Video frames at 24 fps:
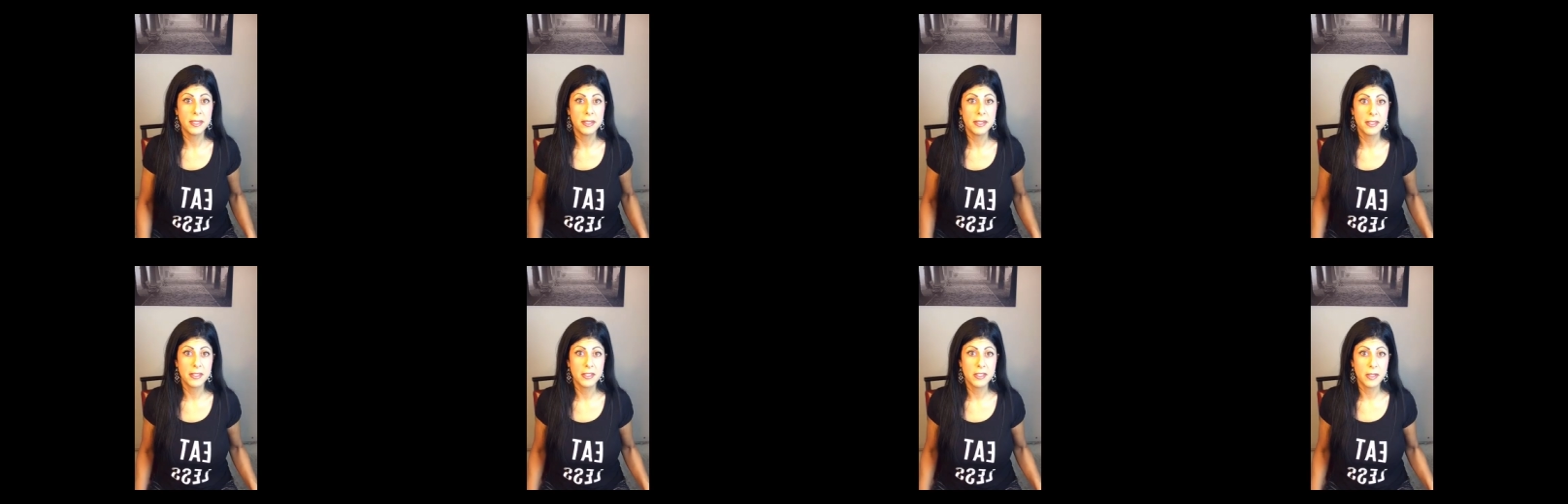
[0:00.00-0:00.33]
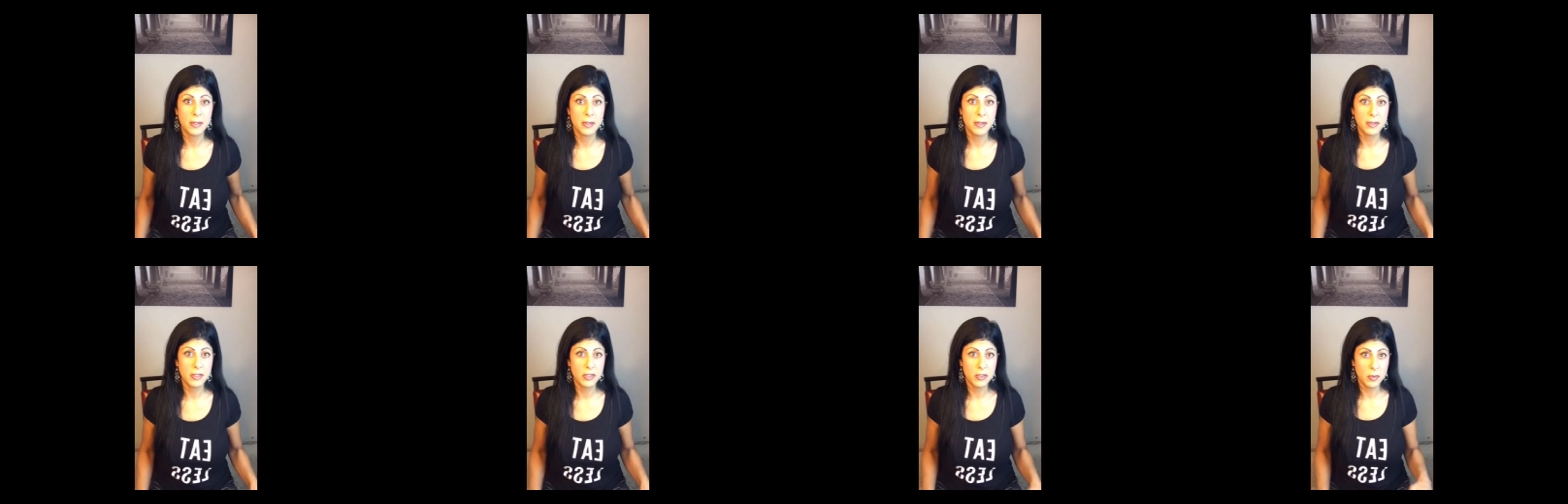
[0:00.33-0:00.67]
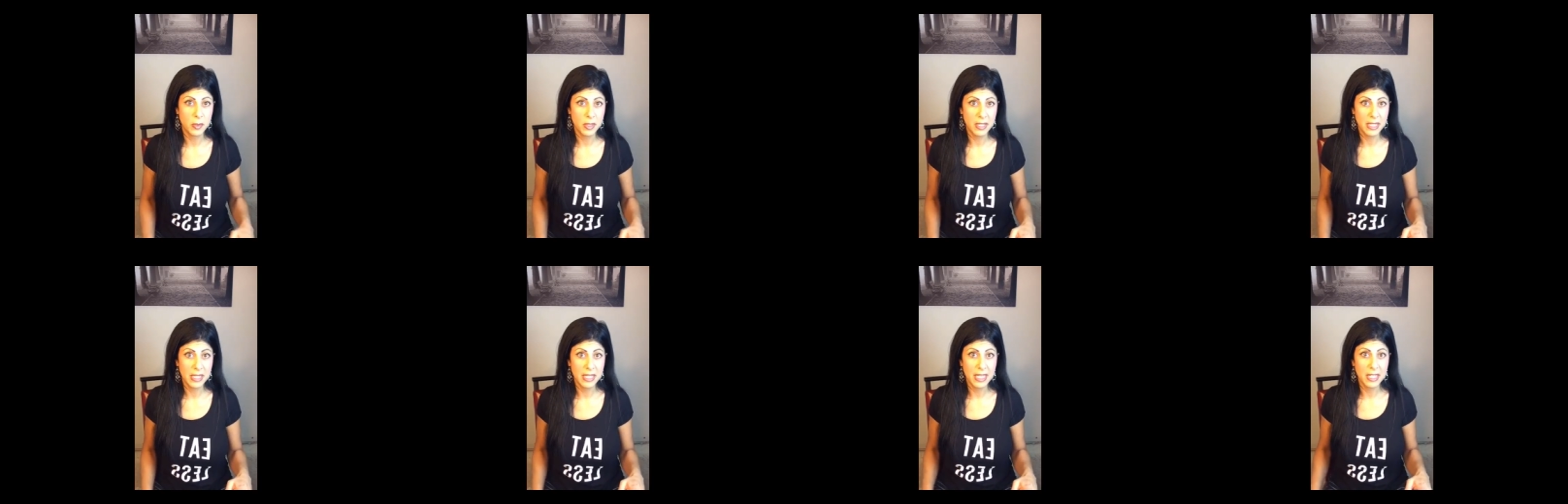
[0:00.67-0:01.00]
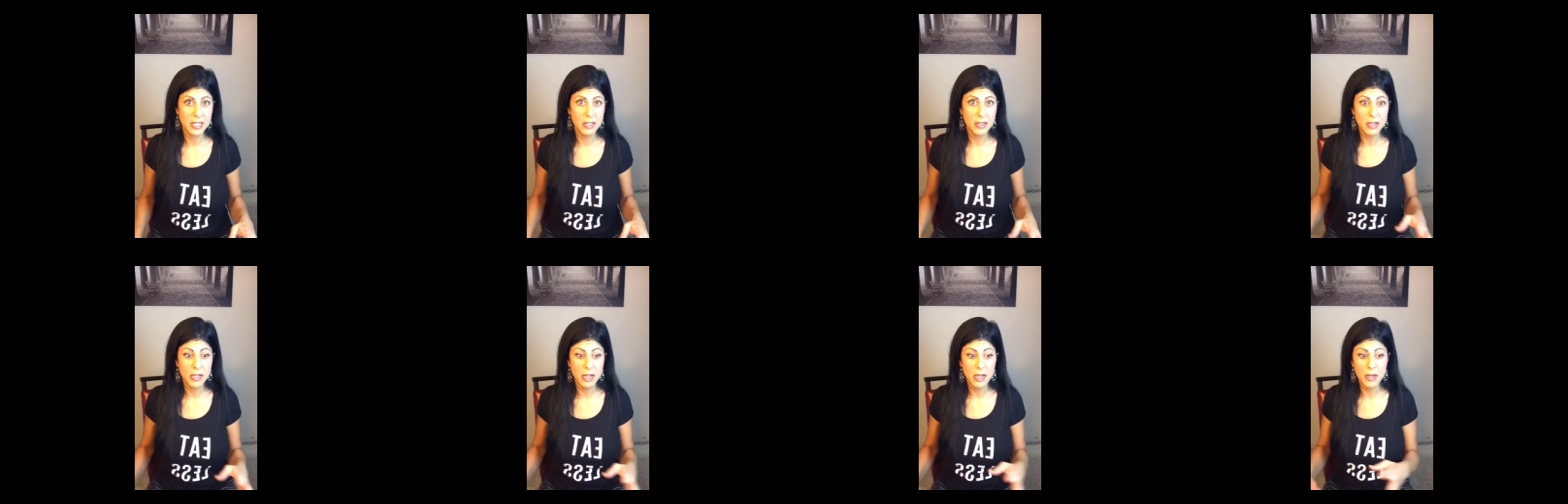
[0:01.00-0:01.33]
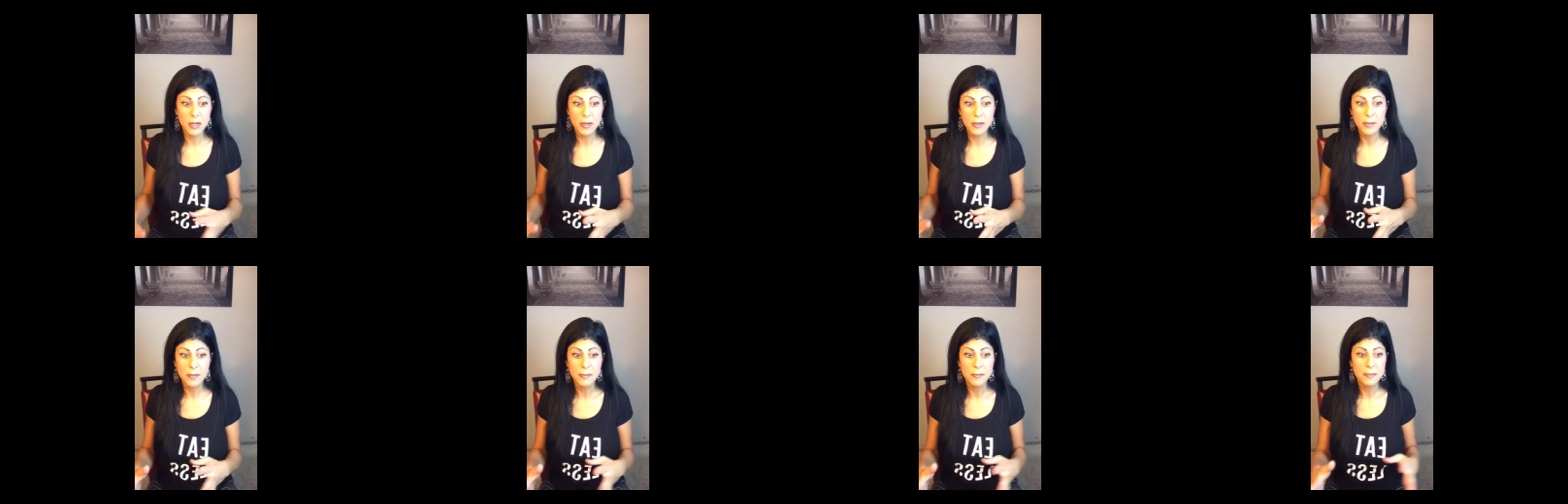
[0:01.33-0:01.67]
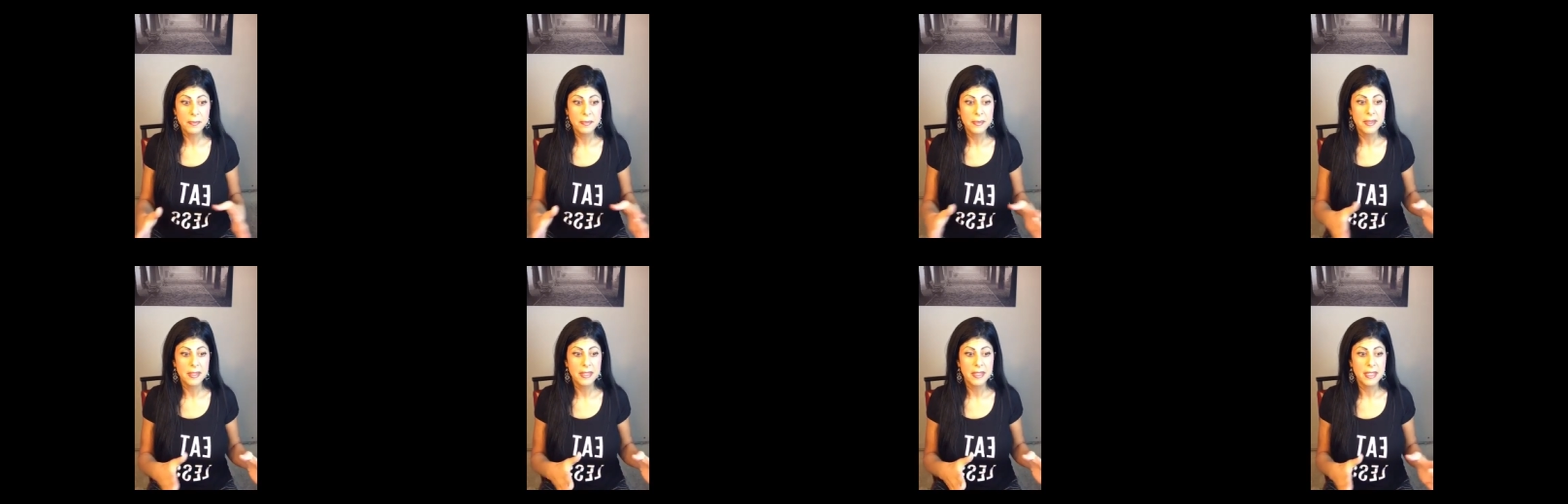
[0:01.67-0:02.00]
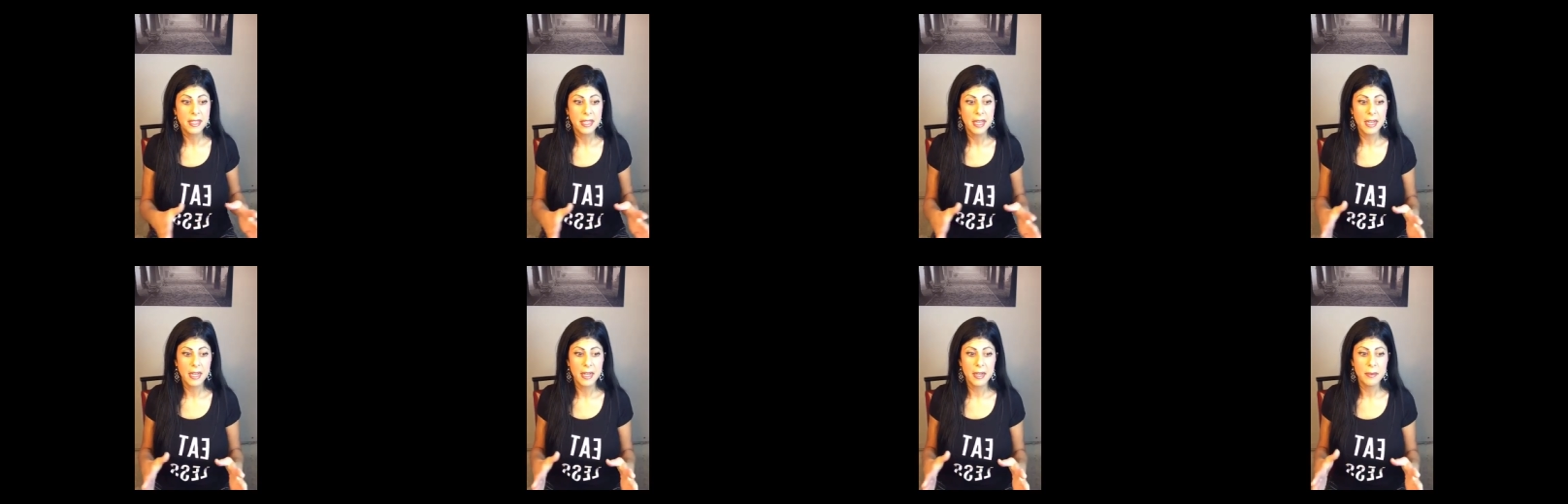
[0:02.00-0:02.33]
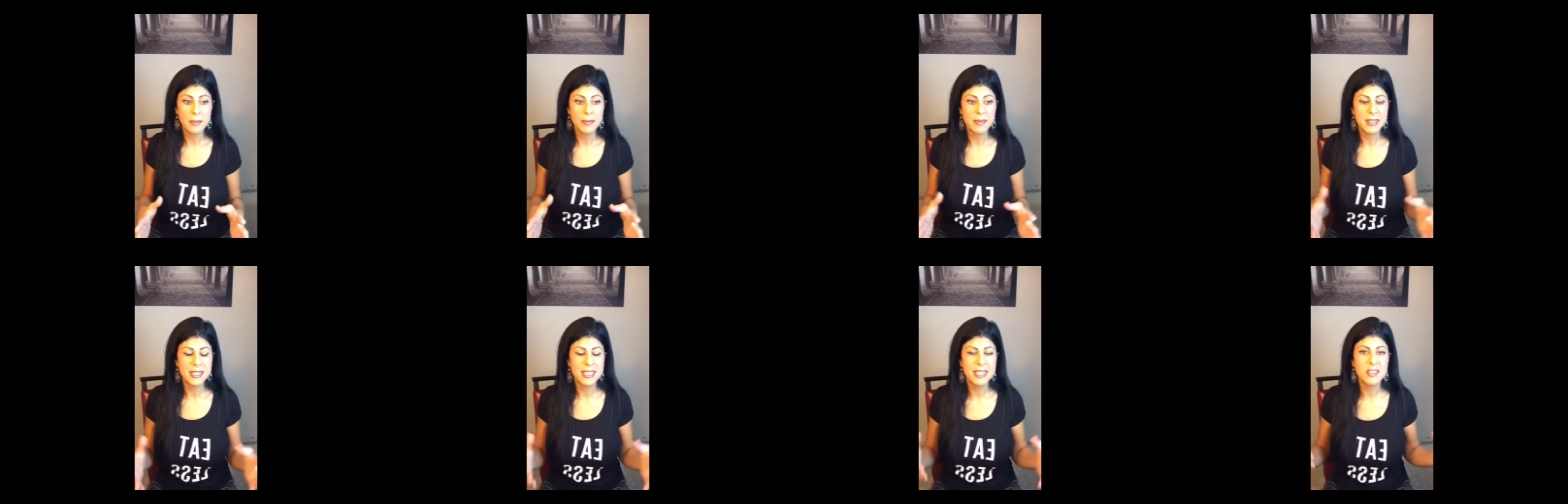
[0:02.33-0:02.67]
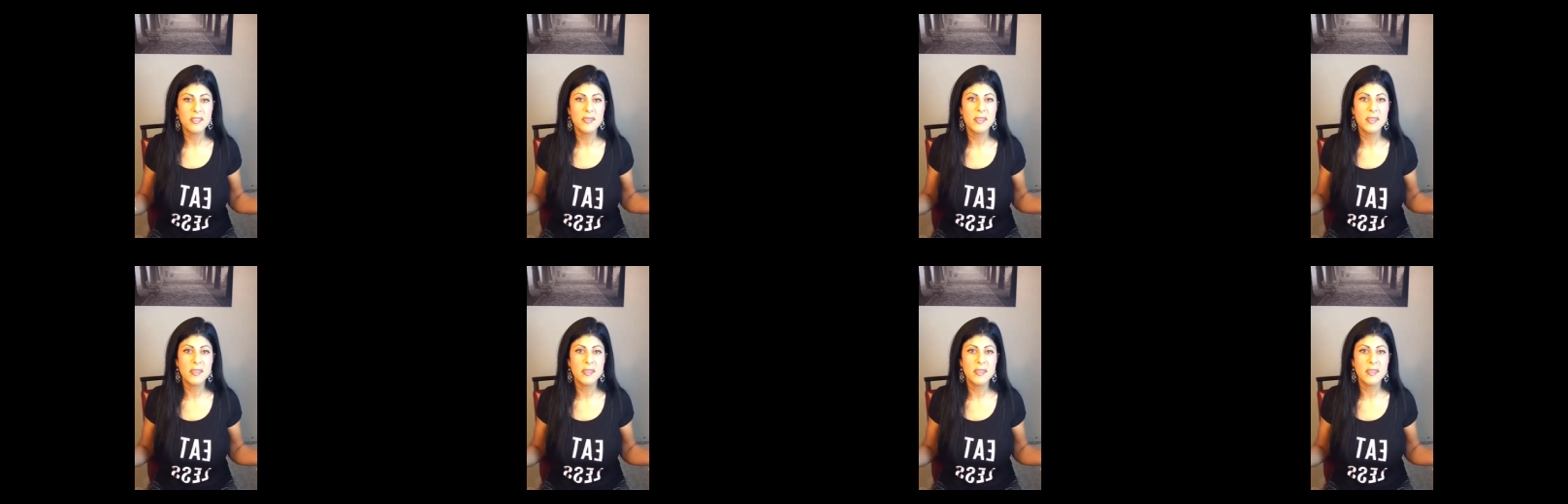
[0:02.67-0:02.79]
So I just wanted to let you know, it's